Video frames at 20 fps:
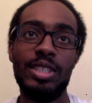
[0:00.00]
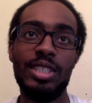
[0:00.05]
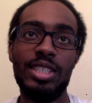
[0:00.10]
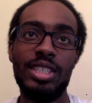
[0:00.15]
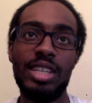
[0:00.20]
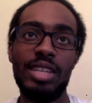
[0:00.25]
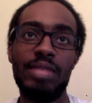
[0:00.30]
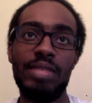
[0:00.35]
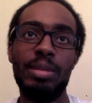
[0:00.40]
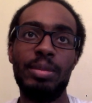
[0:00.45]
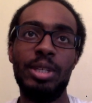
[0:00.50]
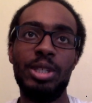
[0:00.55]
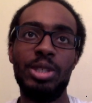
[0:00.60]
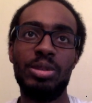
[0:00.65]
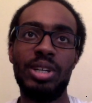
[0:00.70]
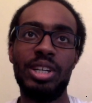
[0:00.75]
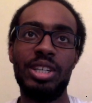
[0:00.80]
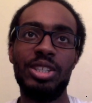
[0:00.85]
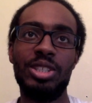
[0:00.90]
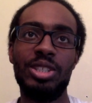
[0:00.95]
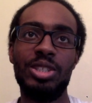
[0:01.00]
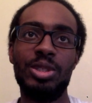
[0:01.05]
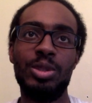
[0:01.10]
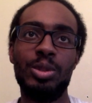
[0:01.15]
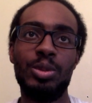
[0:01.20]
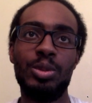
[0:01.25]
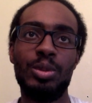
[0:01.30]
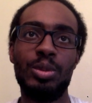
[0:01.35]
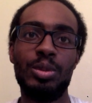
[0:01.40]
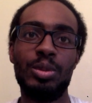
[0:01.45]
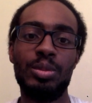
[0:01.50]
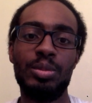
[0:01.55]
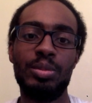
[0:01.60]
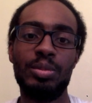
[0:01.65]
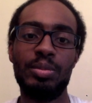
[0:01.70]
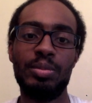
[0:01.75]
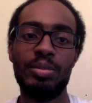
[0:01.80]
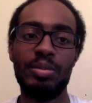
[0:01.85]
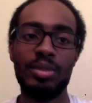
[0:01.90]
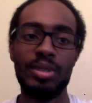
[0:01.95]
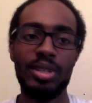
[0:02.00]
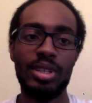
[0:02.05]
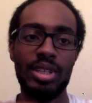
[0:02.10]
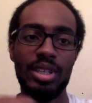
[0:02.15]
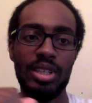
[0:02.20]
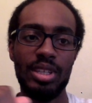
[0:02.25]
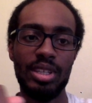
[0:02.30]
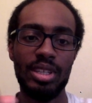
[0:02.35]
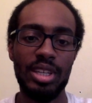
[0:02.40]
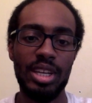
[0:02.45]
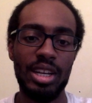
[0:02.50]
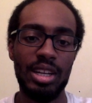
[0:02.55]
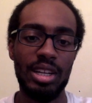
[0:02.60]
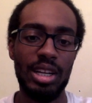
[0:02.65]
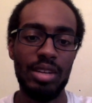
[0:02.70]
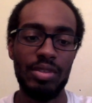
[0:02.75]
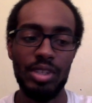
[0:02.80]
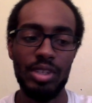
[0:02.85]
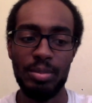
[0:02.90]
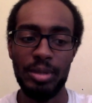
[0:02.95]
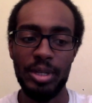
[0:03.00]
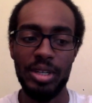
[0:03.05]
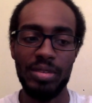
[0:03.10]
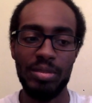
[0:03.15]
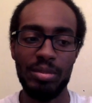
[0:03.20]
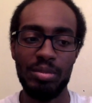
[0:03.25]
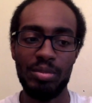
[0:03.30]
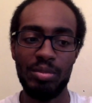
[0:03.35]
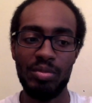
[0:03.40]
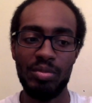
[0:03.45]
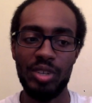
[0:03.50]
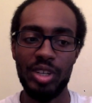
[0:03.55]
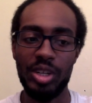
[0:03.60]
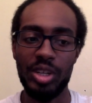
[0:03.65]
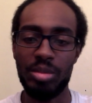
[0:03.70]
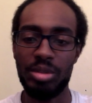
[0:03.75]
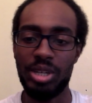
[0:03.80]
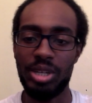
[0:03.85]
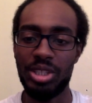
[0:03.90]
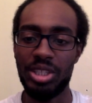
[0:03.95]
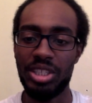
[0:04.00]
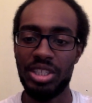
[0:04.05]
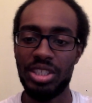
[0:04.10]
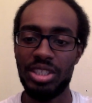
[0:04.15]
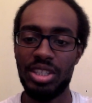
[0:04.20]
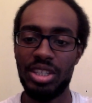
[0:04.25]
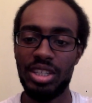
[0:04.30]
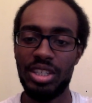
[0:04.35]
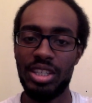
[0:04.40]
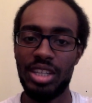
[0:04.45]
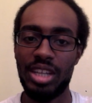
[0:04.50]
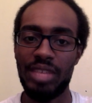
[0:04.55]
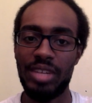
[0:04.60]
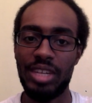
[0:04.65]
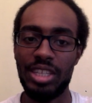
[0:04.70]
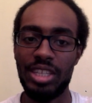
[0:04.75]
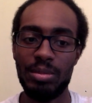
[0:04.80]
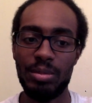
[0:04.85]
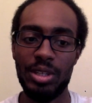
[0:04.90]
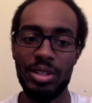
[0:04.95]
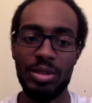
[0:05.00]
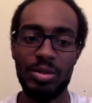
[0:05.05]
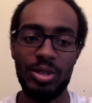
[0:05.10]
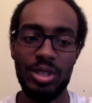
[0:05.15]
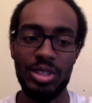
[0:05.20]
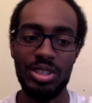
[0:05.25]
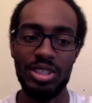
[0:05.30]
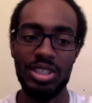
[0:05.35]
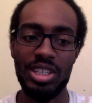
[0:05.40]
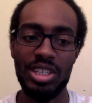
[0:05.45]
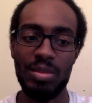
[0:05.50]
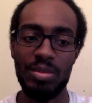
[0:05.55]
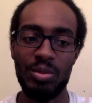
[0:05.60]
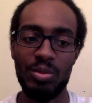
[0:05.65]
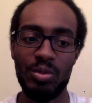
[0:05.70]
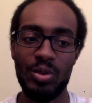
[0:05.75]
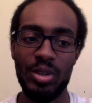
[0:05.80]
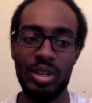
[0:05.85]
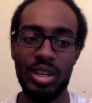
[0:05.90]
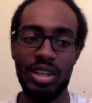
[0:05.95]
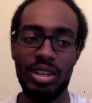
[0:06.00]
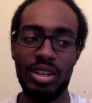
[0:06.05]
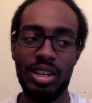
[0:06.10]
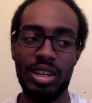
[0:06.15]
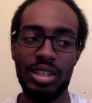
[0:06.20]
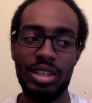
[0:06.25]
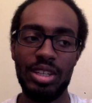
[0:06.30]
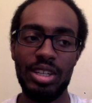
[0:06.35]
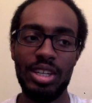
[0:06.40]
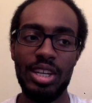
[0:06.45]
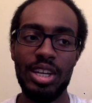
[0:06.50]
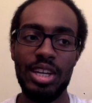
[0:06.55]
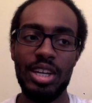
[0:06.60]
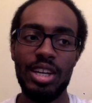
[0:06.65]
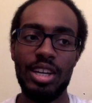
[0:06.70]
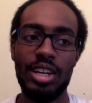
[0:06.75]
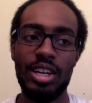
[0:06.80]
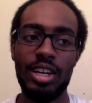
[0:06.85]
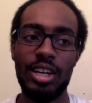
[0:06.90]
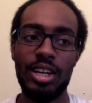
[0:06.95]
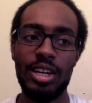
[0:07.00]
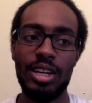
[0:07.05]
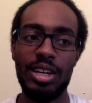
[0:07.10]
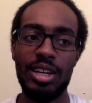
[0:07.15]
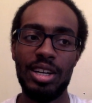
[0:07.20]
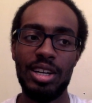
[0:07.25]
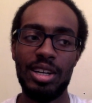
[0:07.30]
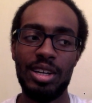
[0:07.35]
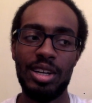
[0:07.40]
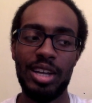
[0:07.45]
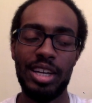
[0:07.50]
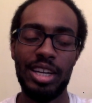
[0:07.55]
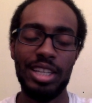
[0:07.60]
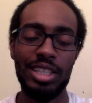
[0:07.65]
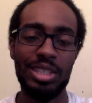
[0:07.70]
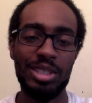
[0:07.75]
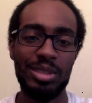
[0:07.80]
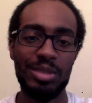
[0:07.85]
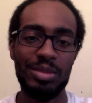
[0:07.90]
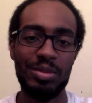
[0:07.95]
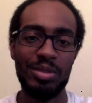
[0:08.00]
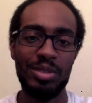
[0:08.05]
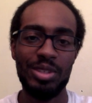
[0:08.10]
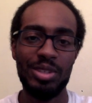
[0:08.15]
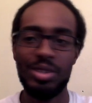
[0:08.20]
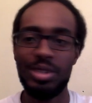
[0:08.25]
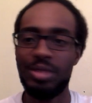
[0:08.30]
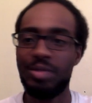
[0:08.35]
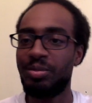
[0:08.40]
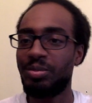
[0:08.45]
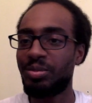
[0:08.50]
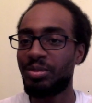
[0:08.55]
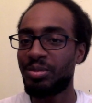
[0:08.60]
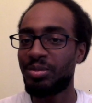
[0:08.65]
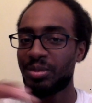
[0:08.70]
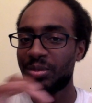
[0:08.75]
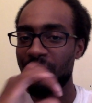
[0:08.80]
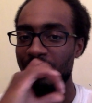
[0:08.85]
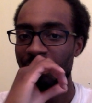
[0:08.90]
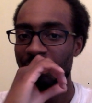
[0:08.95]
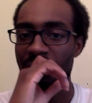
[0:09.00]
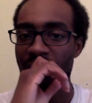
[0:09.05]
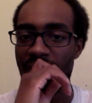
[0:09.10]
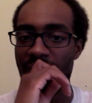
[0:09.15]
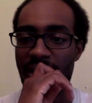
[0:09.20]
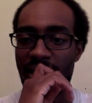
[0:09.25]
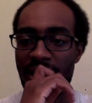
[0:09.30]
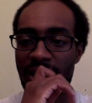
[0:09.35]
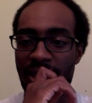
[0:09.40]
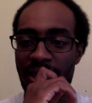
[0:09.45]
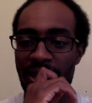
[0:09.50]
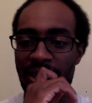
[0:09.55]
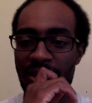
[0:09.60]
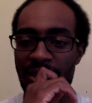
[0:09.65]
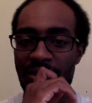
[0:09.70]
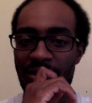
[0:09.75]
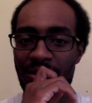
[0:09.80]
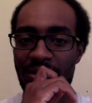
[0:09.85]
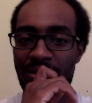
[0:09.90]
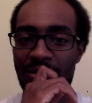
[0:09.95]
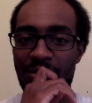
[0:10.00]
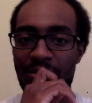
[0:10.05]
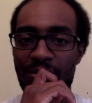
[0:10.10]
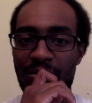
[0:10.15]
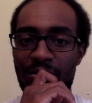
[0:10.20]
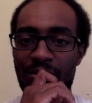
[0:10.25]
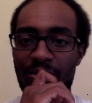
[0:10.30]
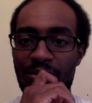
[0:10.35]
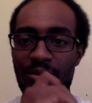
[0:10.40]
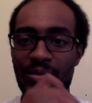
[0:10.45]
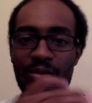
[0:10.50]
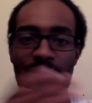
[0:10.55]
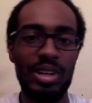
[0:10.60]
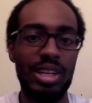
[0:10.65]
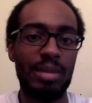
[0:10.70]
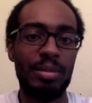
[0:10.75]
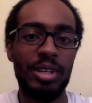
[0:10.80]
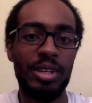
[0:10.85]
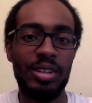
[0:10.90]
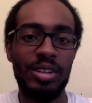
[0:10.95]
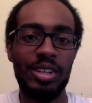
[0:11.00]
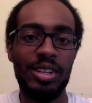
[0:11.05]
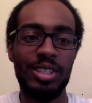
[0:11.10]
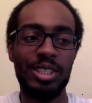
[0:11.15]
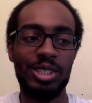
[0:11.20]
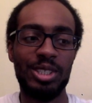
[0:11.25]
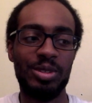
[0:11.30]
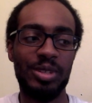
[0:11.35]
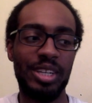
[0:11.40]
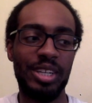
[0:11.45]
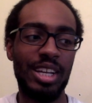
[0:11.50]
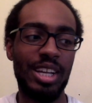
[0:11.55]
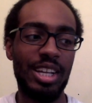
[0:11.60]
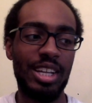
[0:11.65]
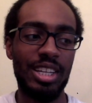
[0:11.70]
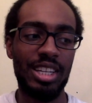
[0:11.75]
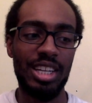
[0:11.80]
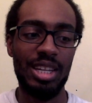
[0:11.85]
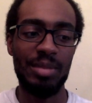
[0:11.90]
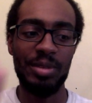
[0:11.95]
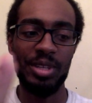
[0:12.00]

definitely be trying to get a lot of these bigger video projects done. I've got some other ones that I'm working on. I guess, you know what? While I'm here, screw it. Let